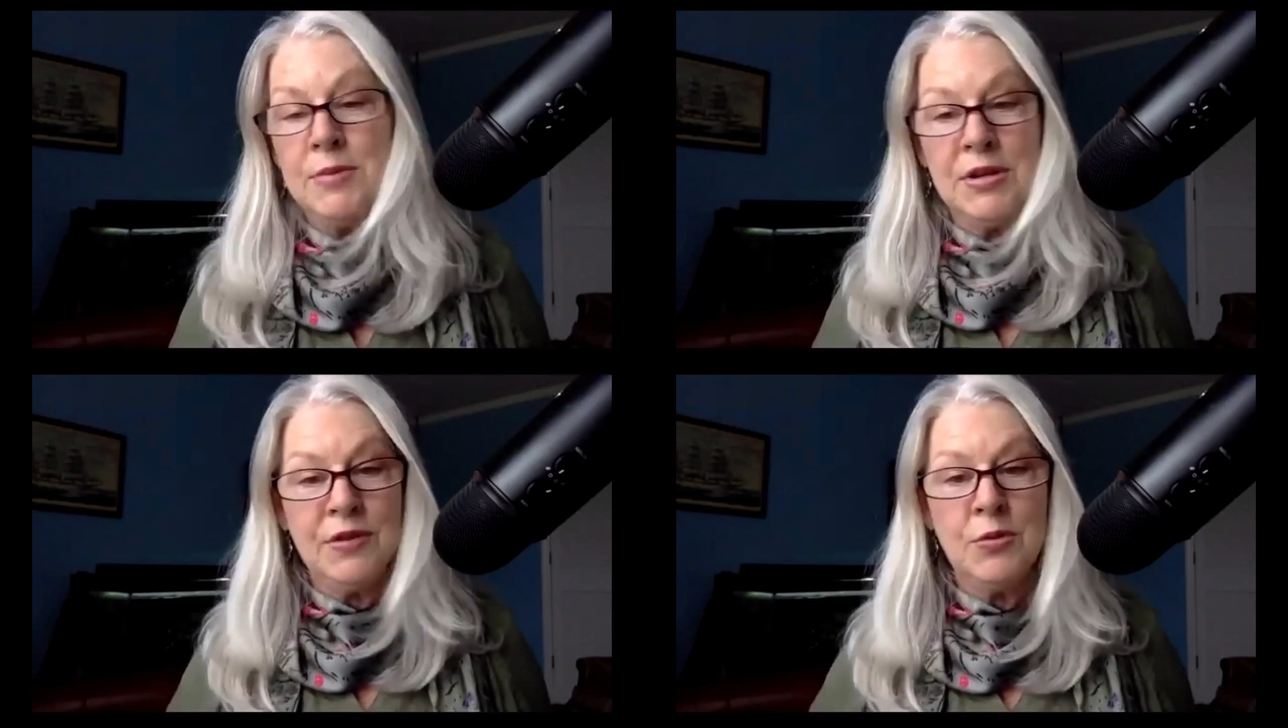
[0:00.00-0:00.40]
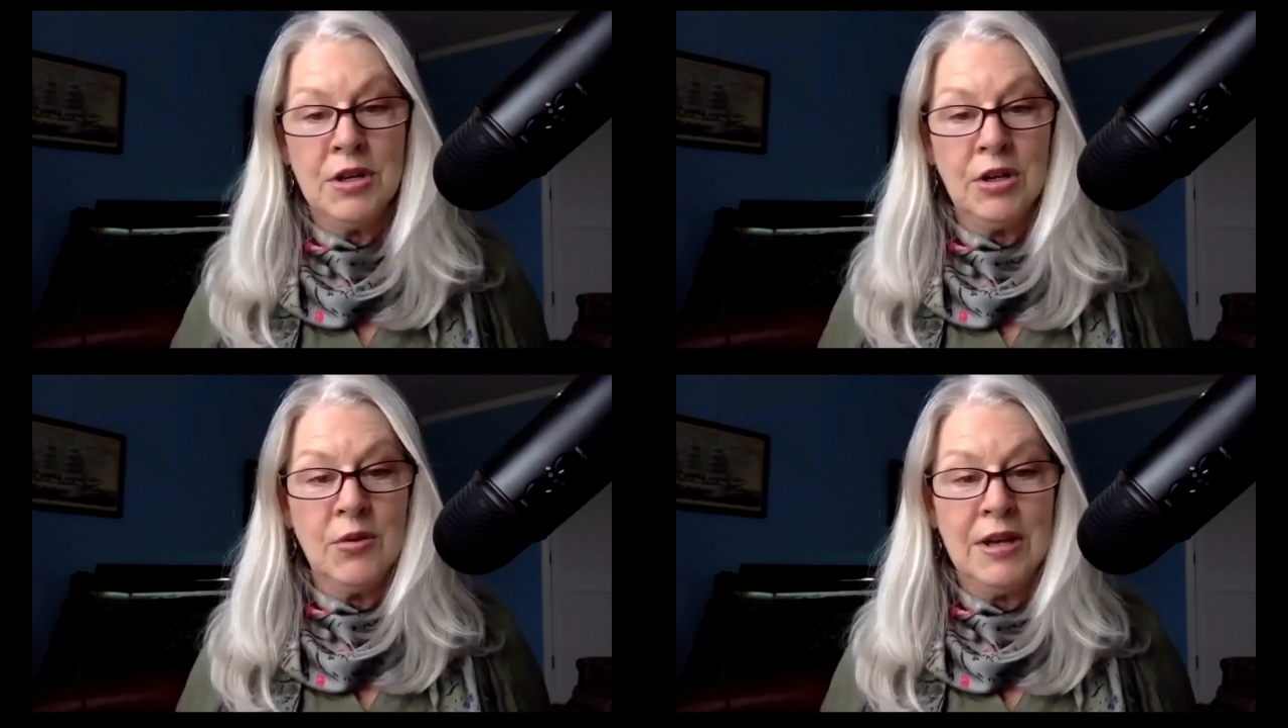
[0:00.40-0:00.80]
But if you
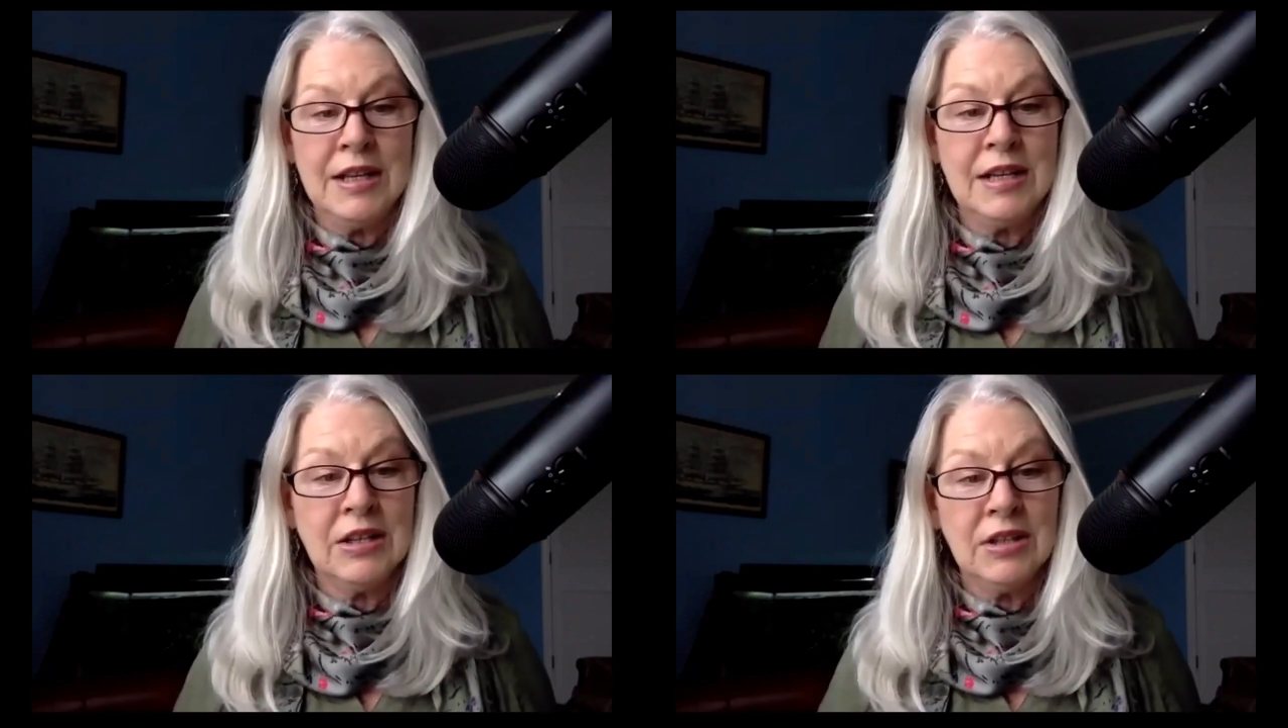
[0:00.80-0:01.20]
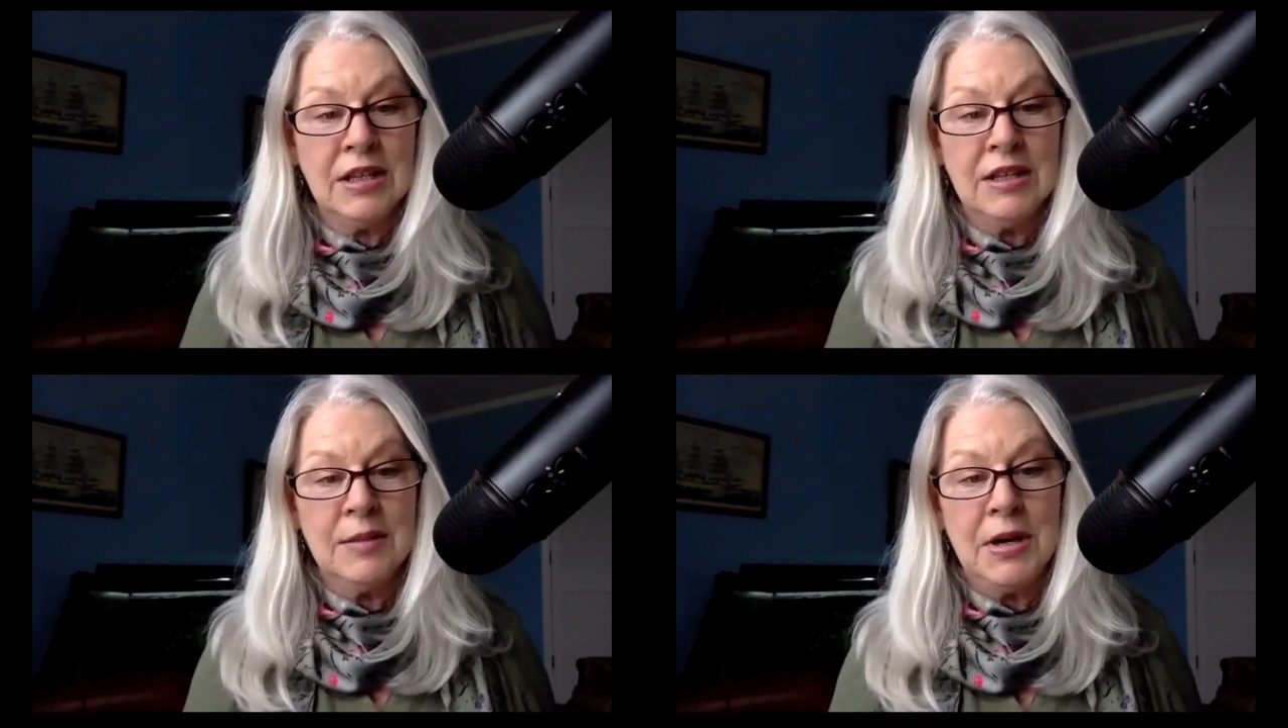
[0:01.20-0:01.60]
want to go ahead and click
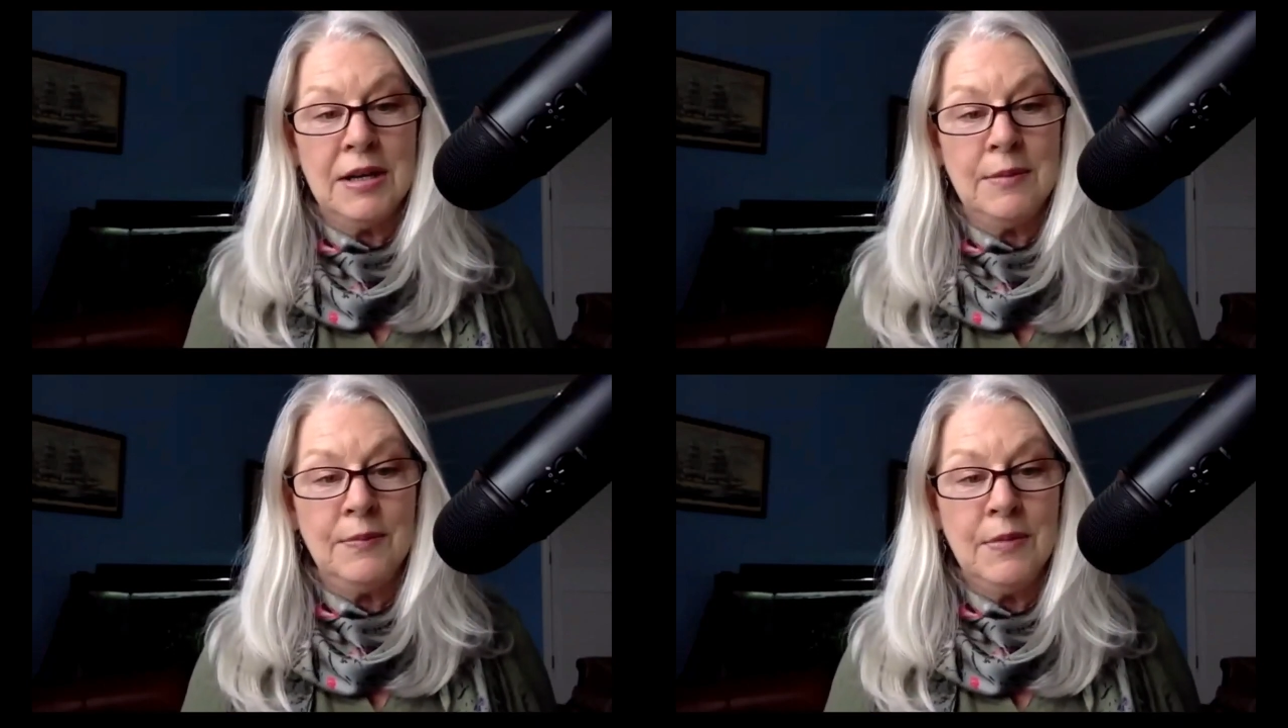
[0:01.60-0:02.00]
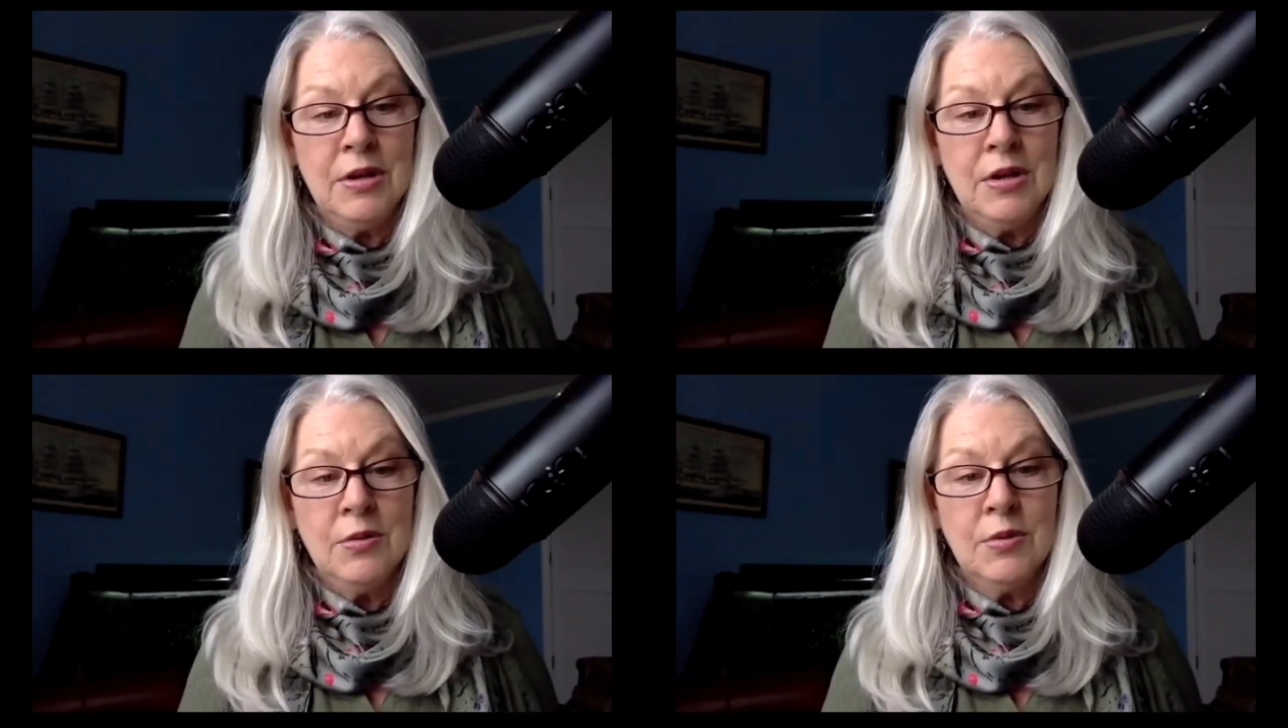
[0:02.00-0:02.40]
in the bottom
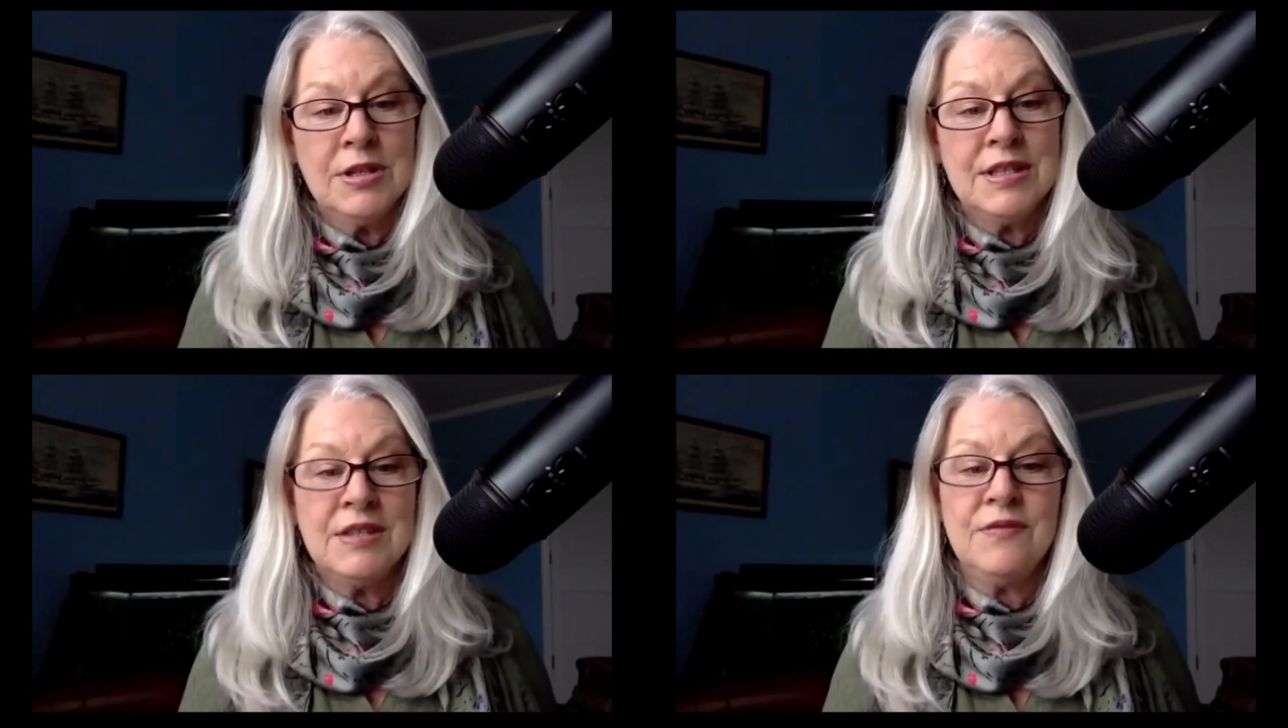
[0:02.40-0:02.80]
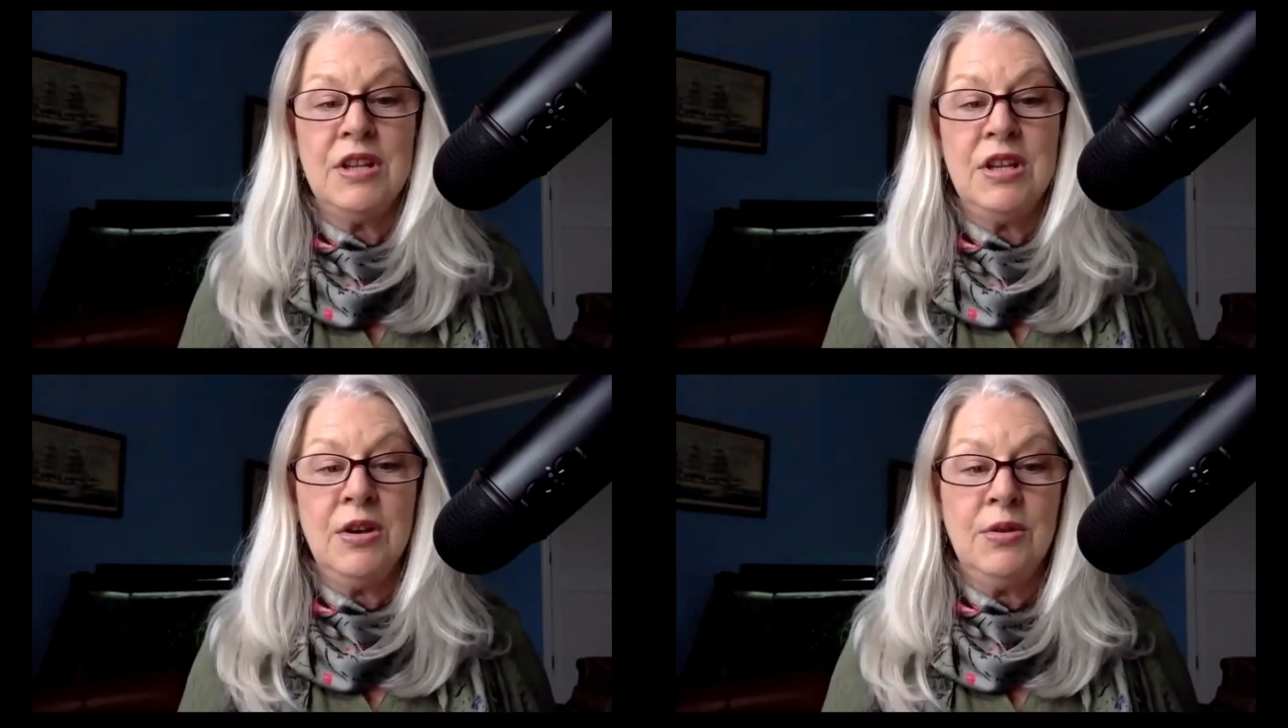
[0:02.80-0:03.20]
where it says
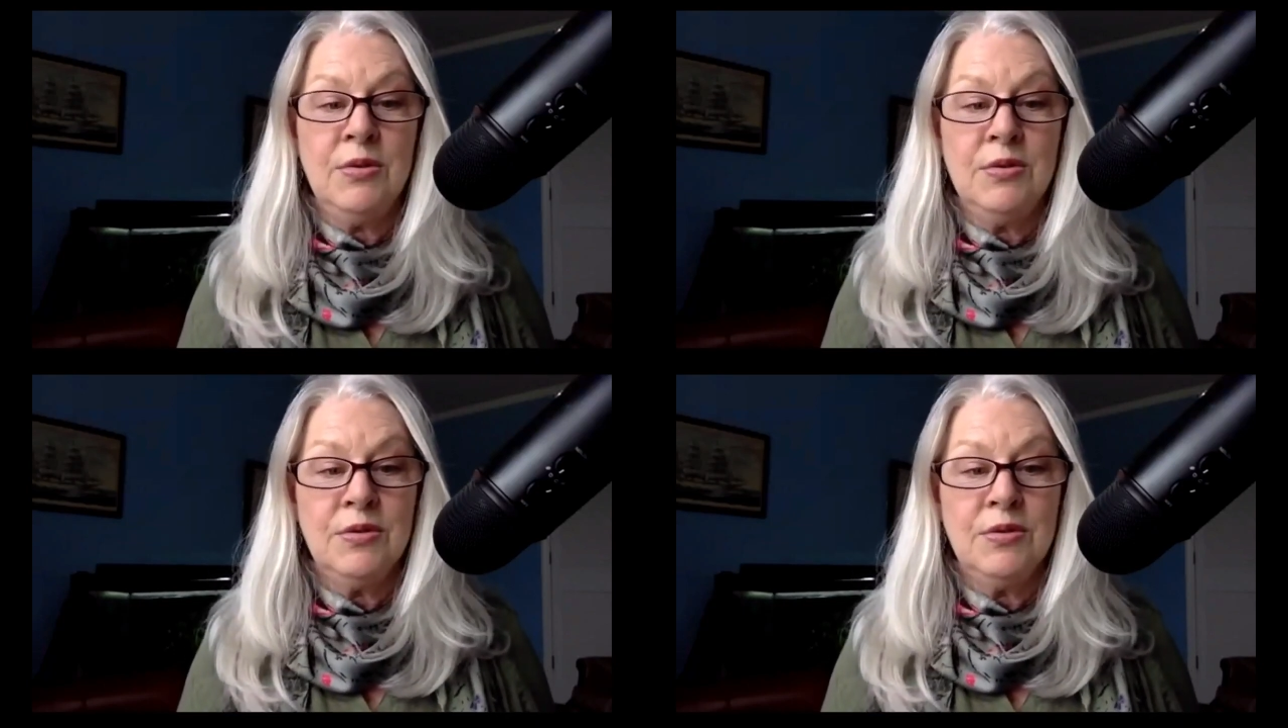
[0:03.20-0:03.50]
video,